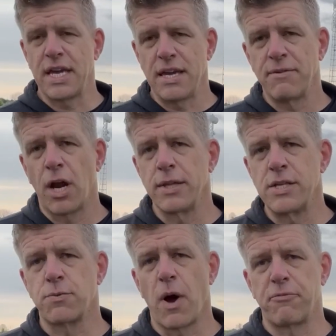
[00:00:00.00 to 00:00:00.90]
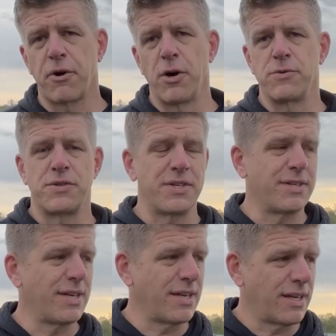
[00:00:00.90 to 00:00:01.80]
even on these rough roads
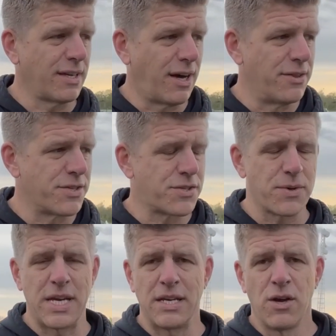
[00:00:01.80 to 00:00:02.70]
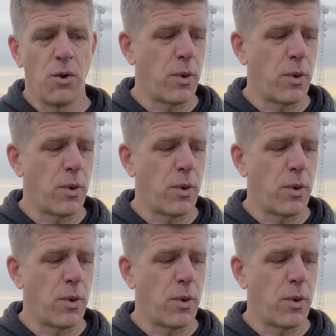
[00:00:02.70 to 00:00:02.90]
on the street,